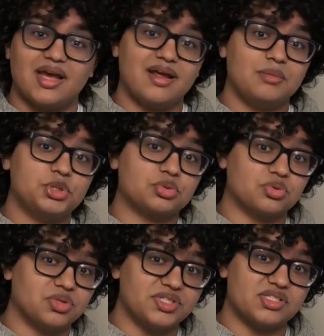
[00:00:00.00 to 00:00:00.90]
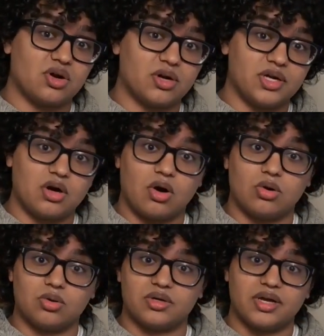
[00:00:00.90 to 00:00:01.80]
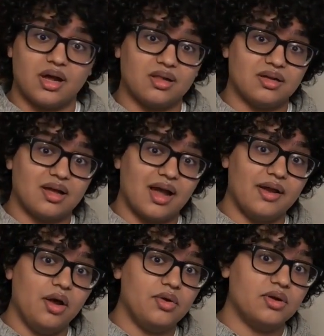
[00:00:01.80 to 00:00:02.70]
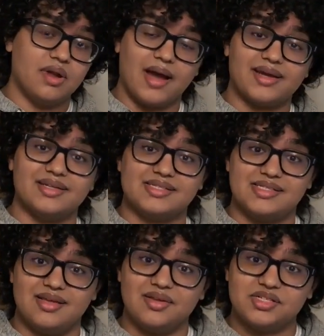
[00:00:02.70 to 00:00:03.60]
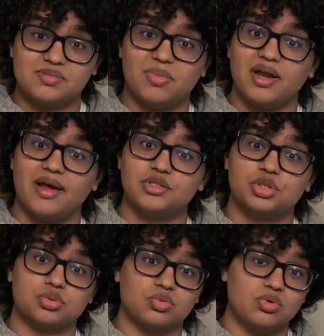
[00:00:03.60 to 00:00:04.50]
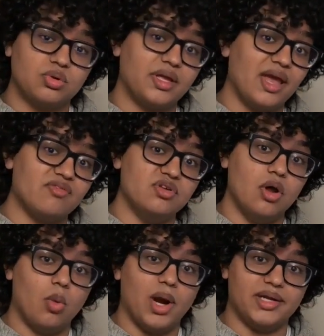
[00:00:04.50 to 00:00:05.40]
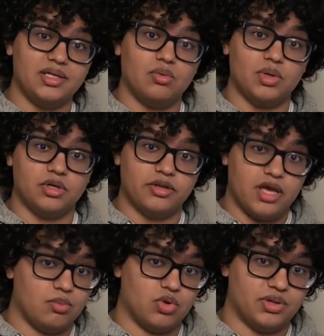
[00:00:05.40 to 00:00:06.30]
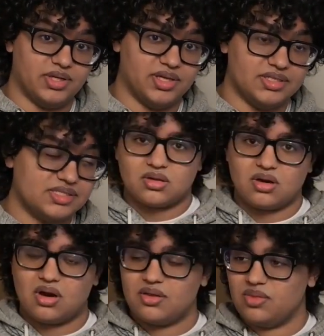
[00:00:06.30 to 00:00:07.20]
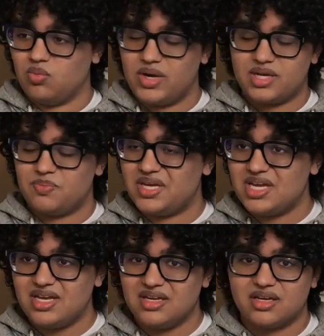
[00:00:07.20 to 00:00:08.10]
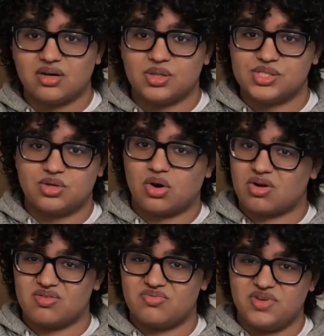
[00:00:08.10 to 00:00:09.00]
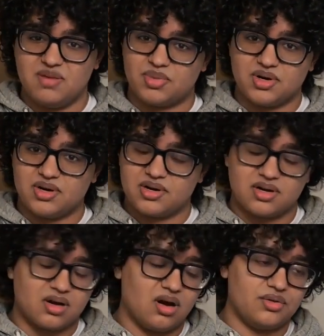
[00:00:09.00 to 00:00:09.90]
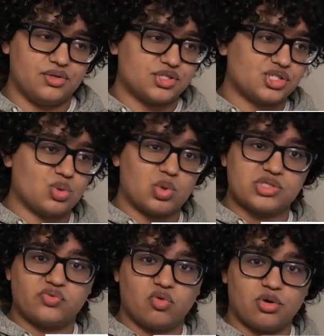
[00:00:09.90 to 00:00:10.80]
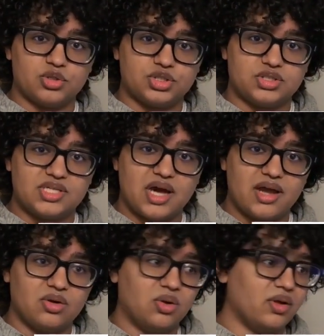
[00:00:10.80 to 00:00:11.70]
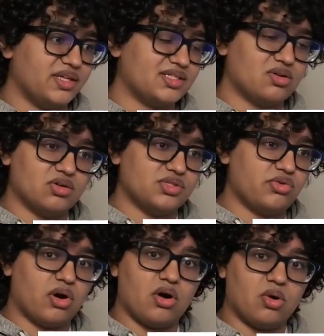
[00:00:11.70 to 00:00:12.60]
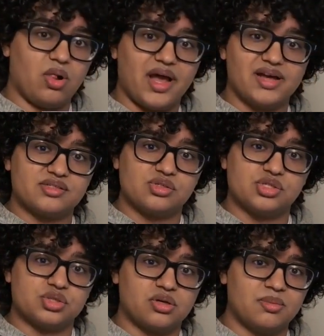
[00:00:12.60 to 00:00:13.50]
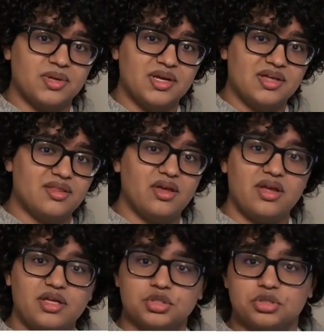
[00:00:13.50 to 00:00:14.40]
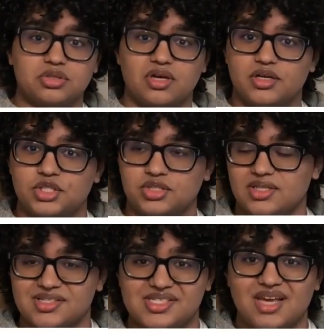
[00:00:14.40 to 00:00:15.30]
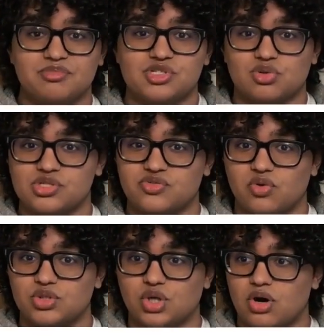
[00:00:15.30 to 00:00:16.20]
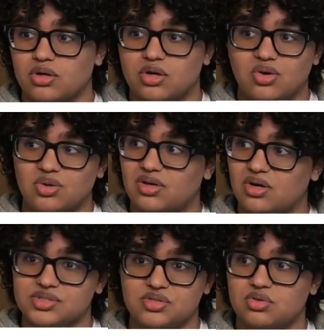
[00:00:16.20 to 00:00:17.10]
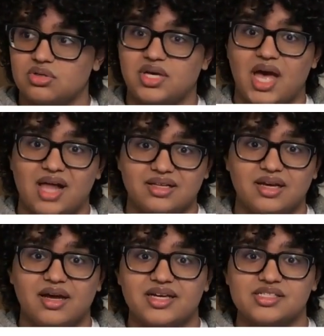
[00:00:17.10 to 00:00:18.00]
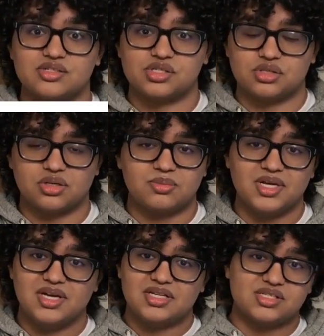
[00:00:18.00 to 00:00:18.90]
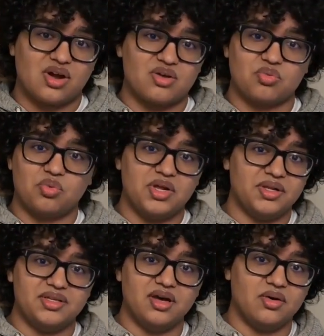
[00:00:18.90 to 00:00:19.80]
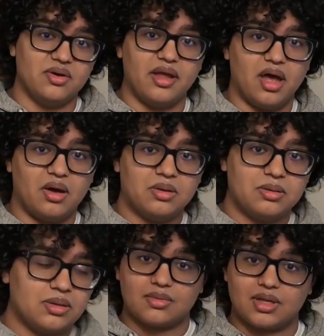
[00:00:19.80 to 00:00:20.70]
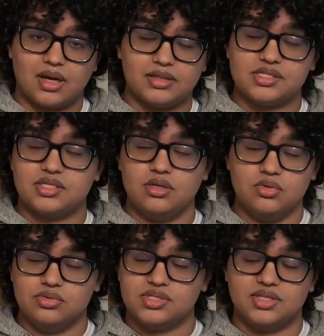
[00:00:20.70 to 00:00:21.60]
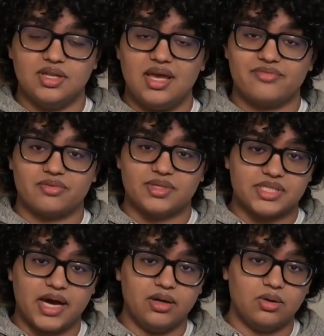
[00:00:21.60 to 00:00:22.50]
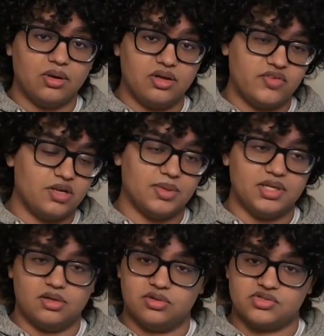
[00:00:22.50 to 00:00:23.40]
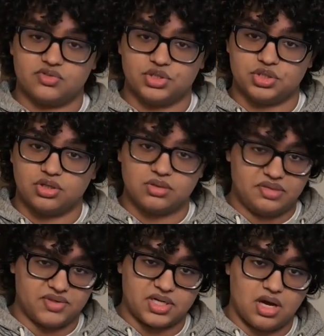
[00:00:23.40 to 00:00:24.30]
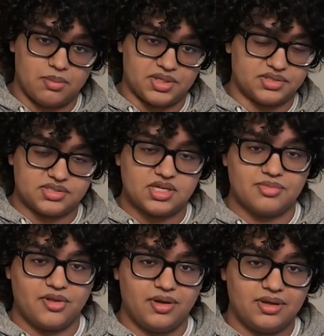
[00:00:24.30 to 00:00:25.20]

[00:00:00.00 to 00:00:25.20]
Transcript: And I am truly sorry, Carl or Kala. I know you're not gonna see this, but I truly have no idea what your name really is. On Wikipedia, it calls you Carl Viberg. On your SourceForge title, it calls you Carl Hasselström. The introduction to the same SourceForge article calls you Kala Hasselström, so I really don't know. I just used the name from the title. If anybody knows for sure, leave a comment or something.